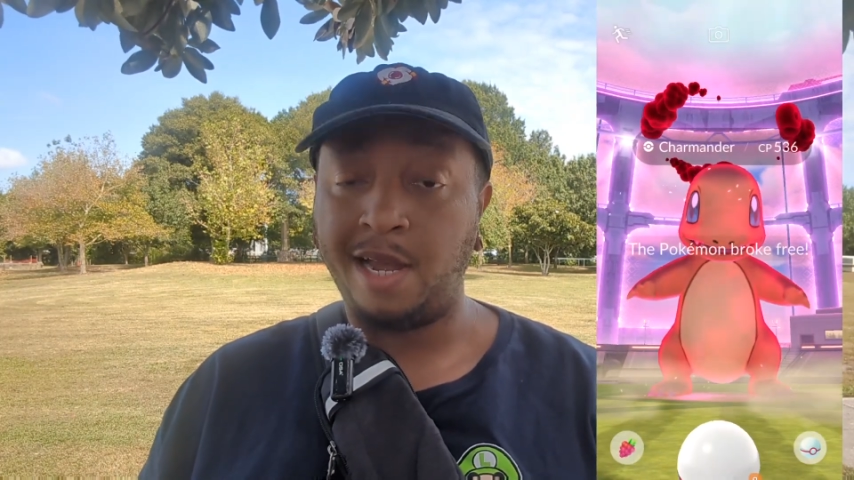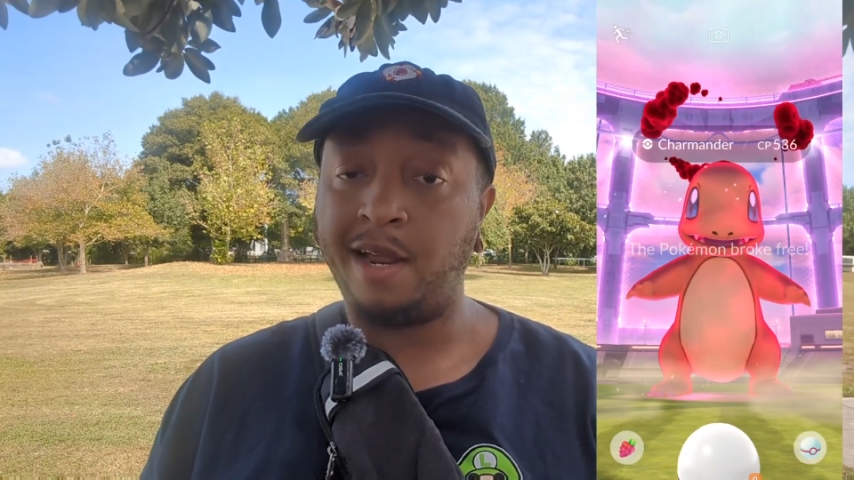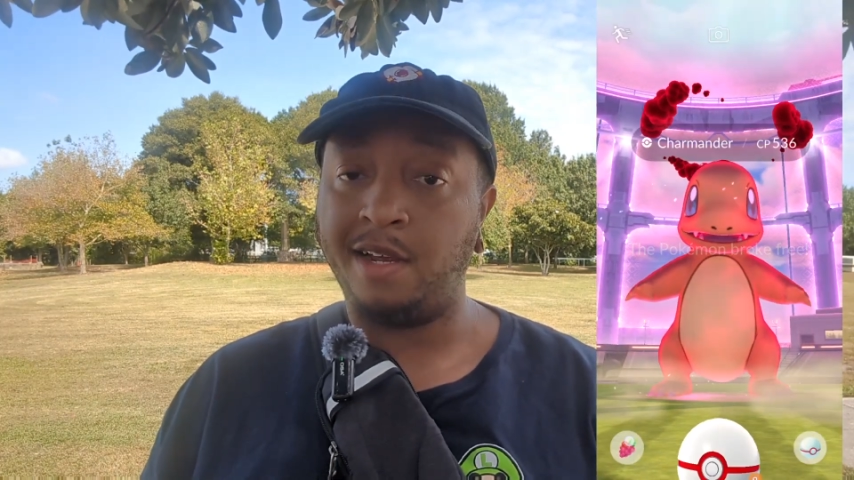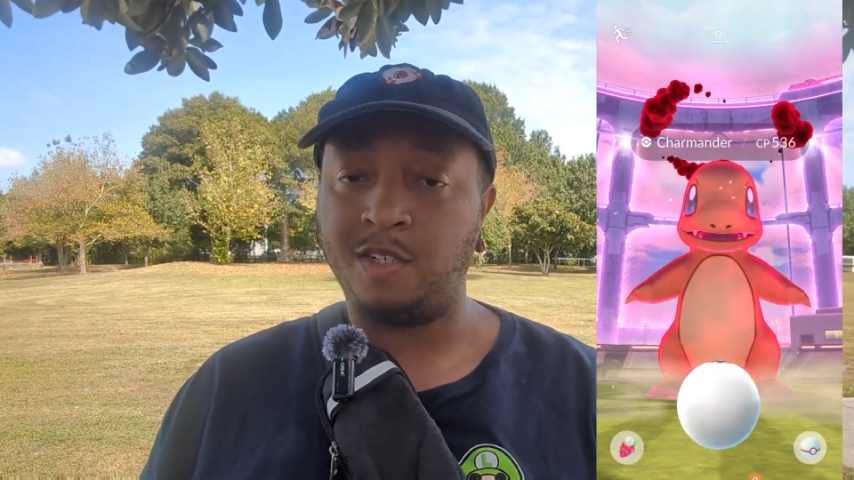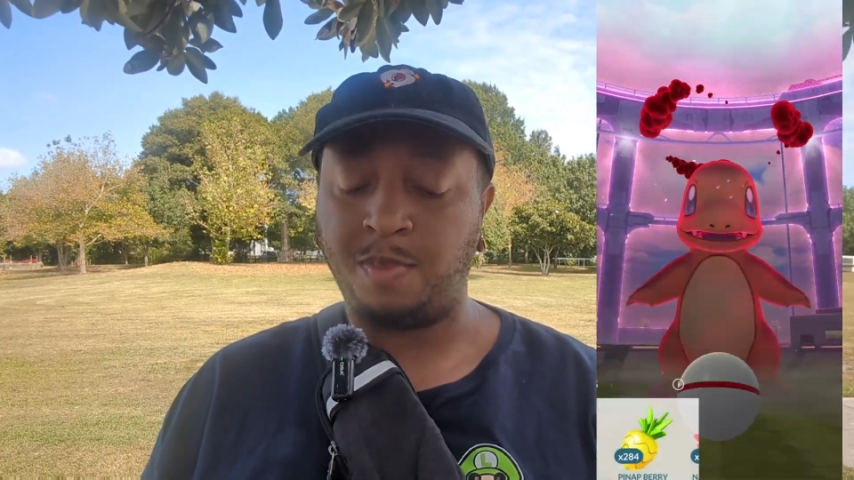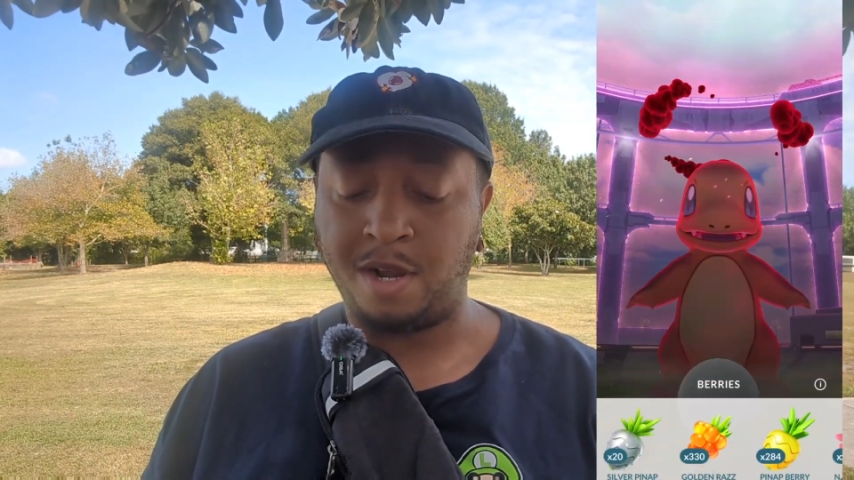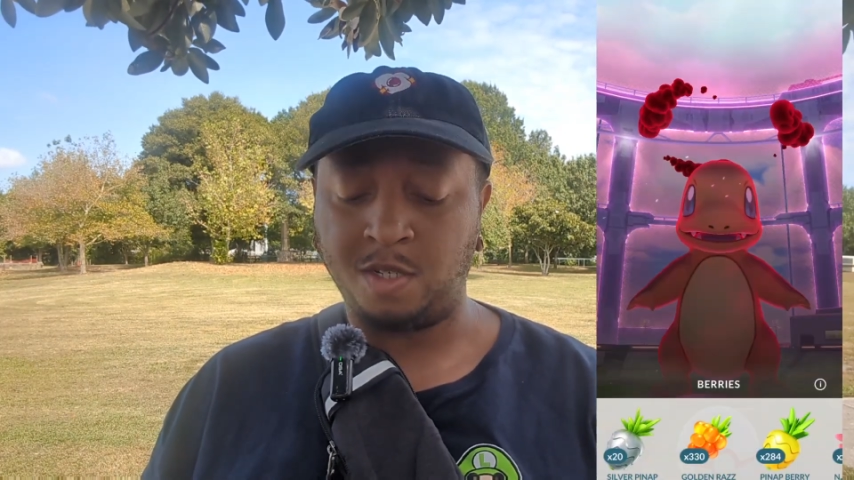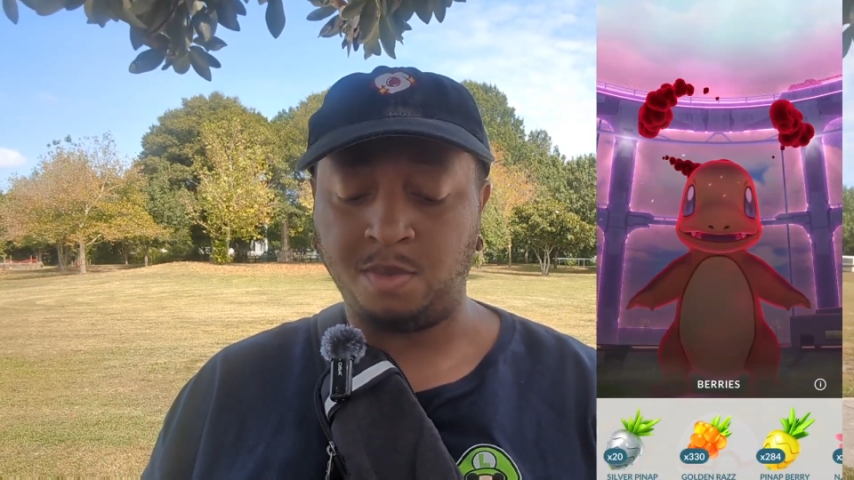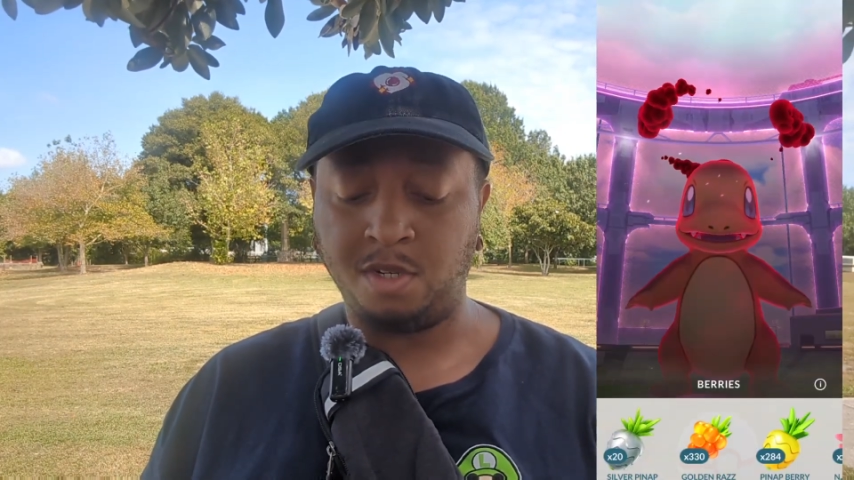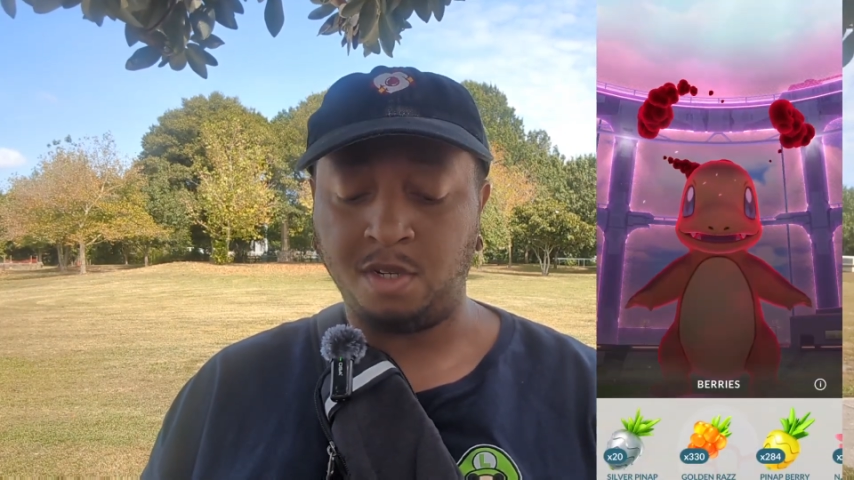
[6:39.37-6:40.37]
That is a
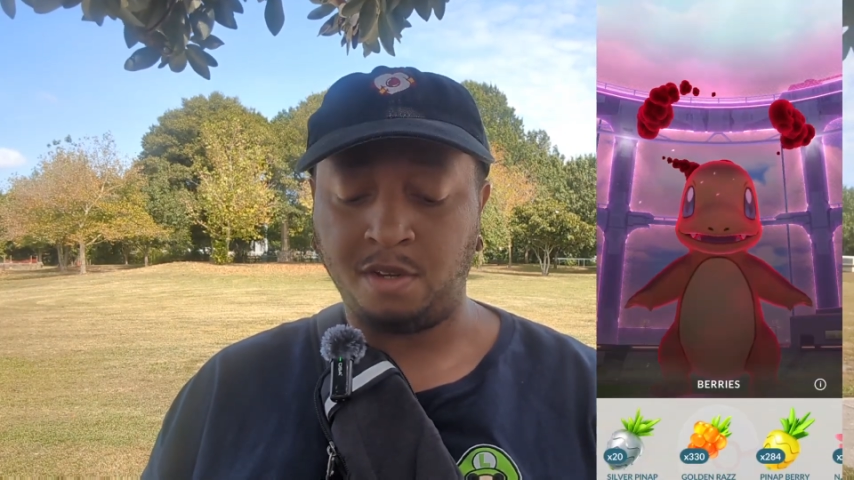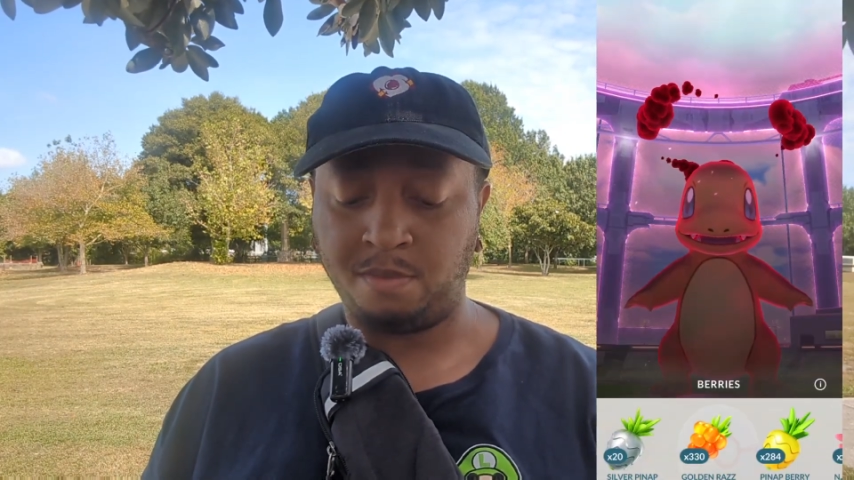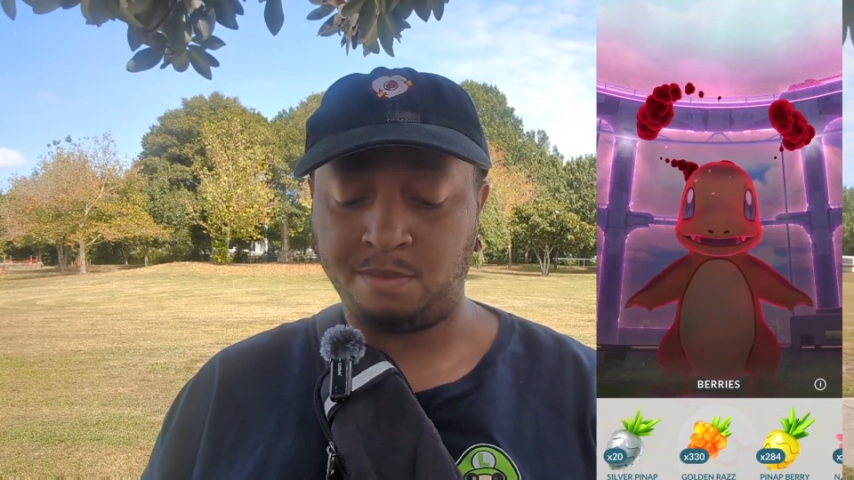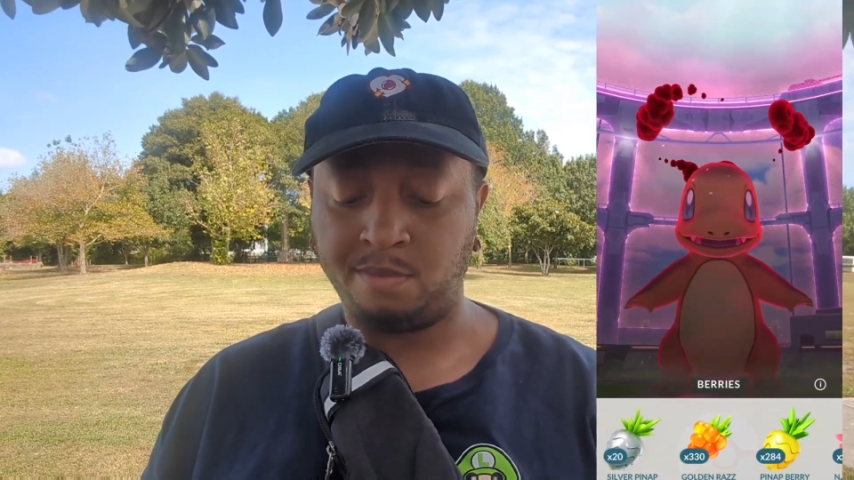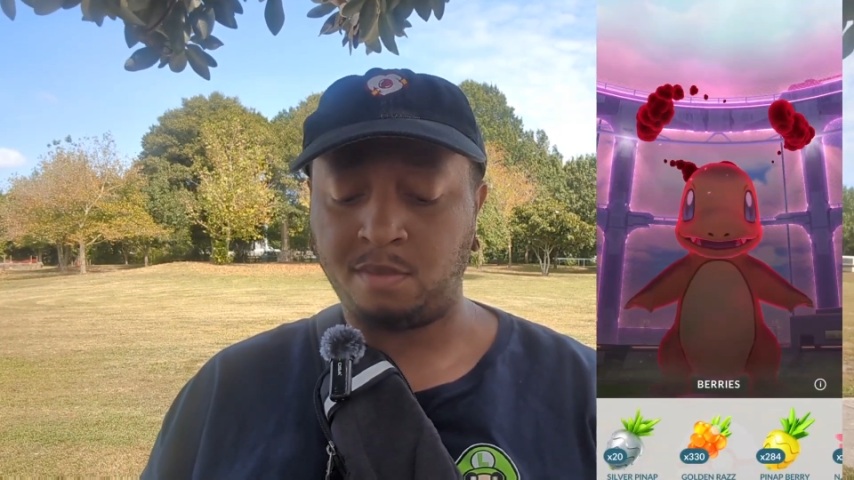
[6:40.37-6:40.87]
possibility.